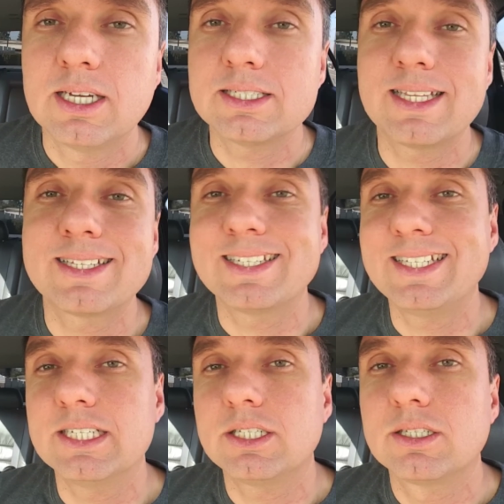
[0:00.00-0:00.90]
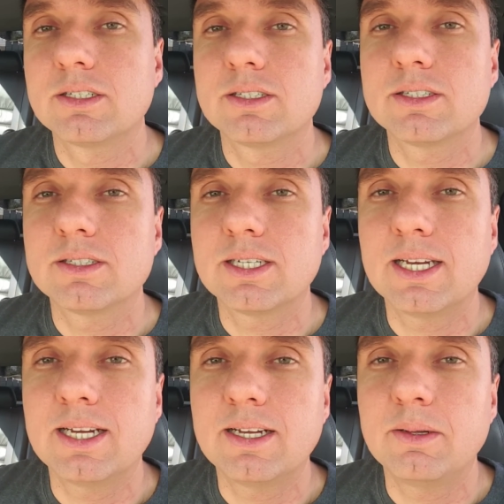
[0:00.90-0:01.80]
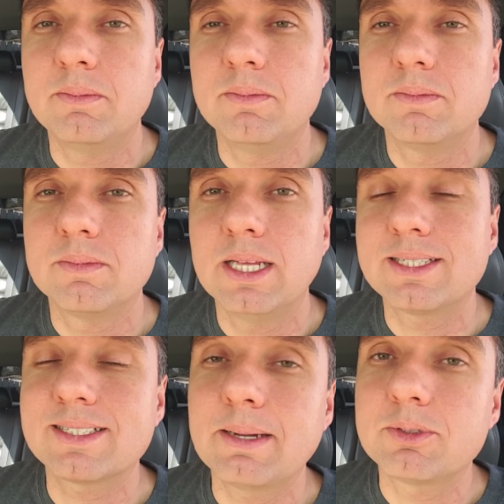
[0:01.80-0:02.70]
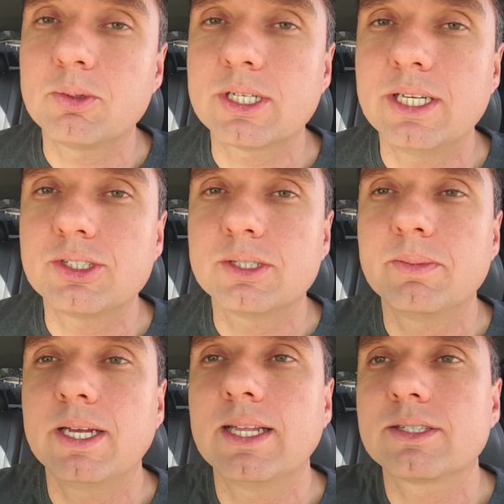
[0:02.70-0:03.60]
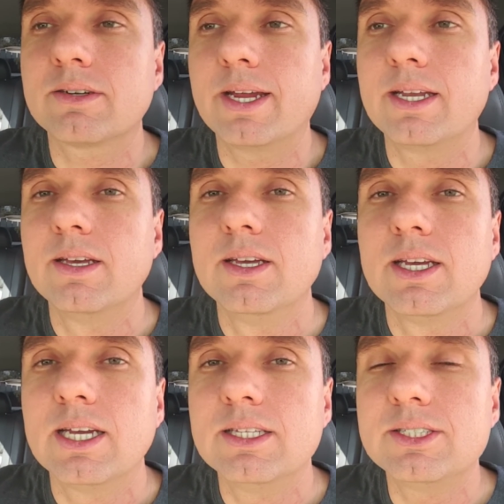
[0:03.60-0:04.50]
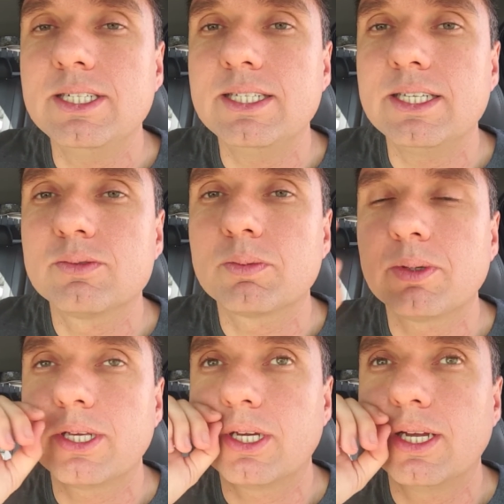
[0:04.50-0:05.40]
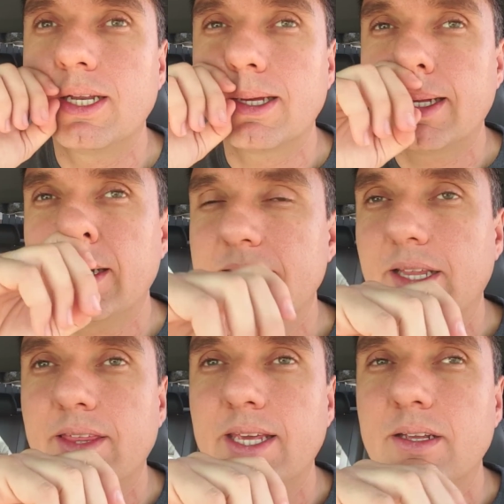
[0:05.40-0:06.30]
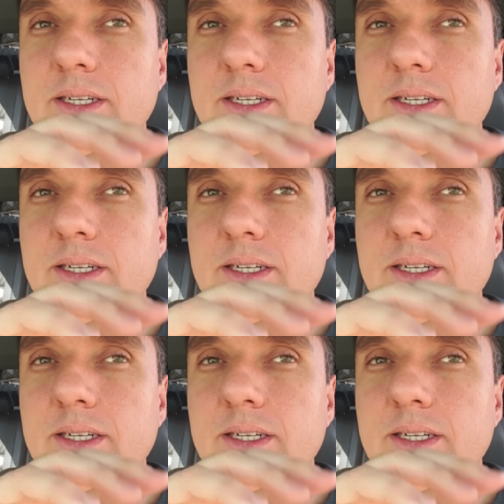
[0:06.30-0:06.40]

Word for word: see that's a deal um, it's acceptable condition but that's all right and the cds were pretty good uh, nothing